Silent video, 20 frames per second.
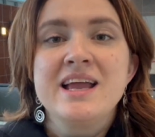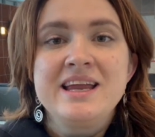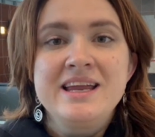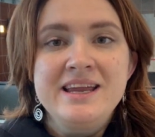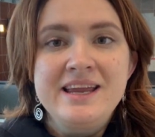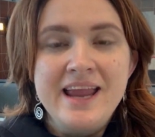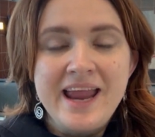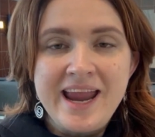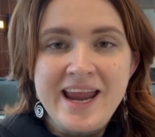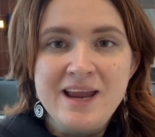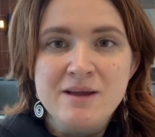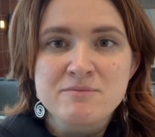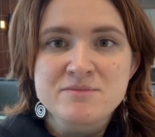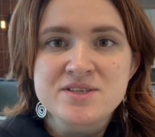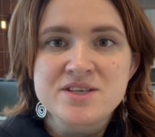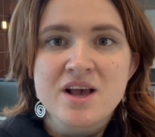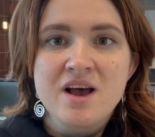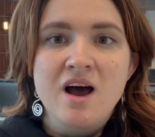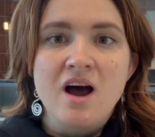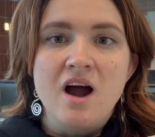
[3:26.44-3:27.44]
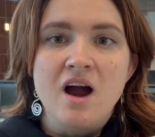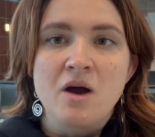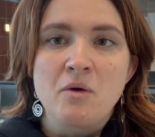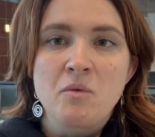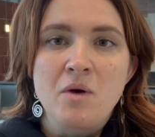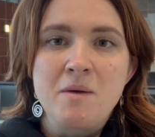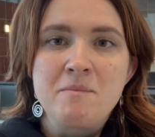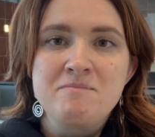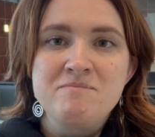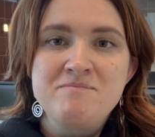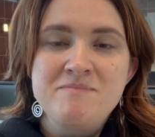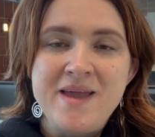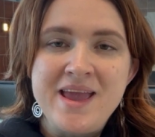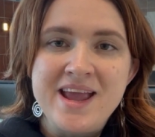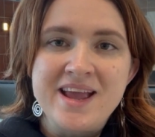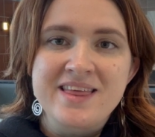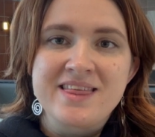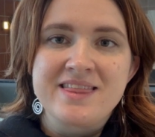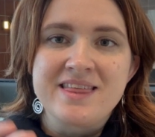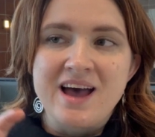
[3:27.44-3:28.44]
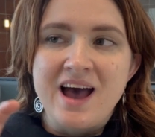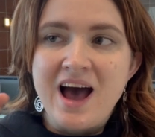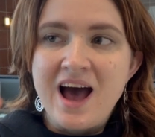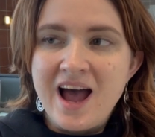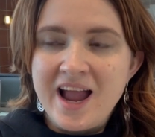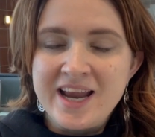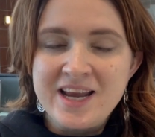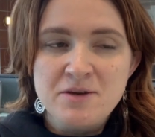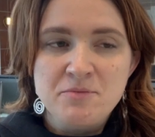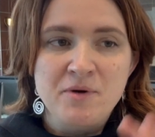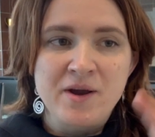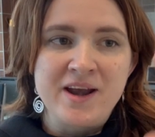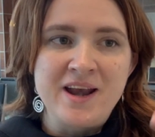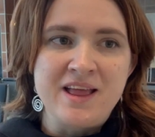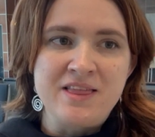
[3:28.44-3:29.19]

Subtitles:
Games are what make the hindbrain